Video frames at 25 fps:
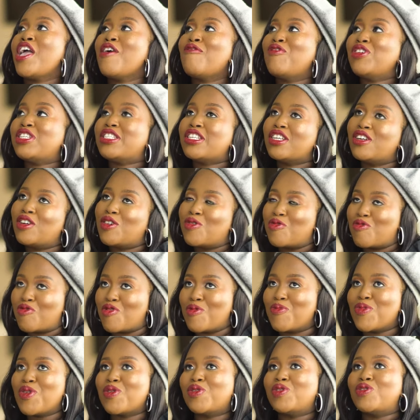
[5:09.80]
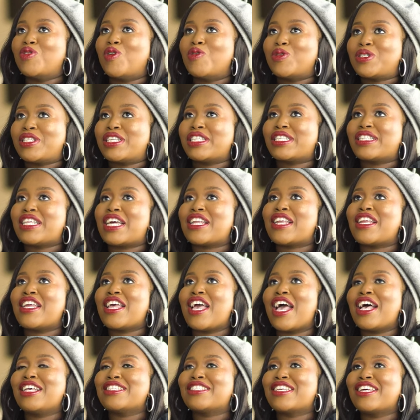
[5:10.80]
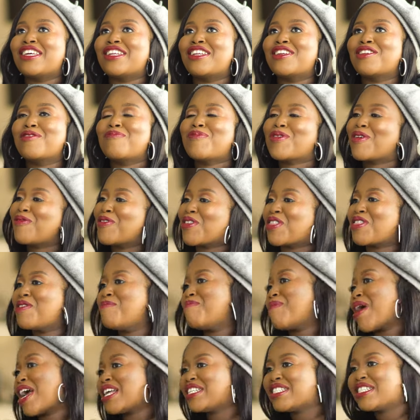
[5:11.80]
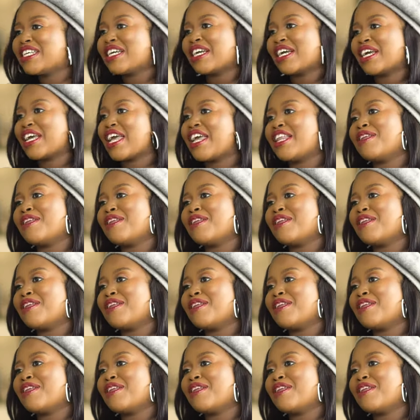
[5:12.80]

every single room you'll notice that has a little bit of a thematic